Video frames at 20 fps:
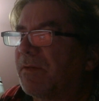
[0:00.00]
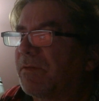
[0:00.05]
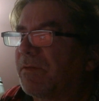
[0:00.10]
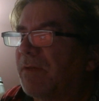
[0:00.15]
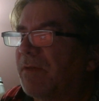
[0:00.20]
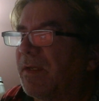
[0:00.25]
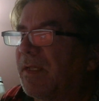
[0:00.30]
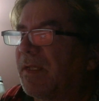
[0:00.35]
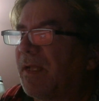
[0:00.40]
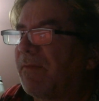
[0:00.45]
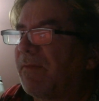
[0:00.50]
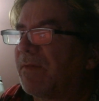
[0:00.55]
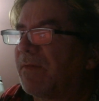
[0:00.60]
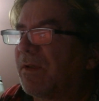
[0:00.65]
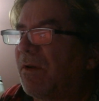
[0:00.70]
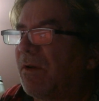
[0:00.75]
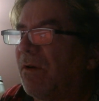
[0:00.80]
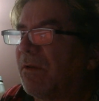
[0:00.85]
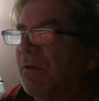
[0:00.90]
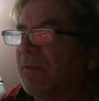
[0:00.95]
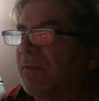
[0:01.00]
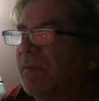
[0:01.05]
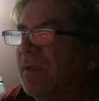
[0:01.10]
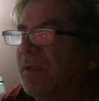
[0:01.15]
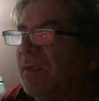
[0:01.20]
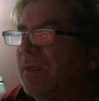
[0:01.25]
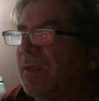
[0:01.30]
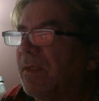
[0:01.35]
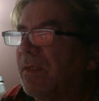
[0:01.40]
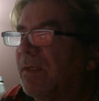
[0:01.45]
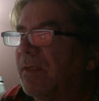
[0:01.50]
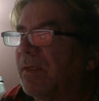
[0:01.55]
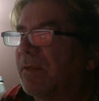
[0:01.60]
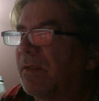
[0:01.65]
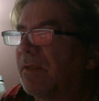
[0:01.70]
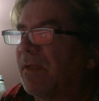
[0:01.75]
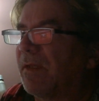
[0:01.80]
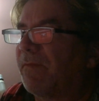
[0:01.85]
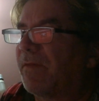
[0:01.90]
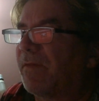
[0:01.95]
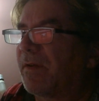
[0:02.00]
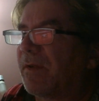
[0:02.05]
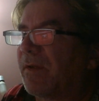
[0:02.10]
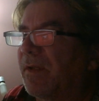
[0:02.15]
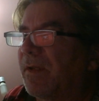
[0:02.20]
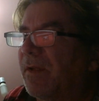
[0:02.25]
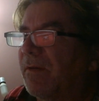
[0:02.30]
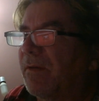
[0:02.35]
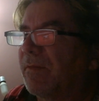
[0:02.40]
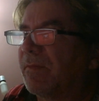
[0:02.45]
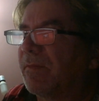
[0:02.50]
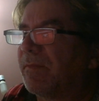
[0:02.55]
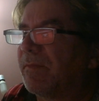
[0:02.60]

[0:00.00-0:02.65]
dreading having to call them until I figured it out.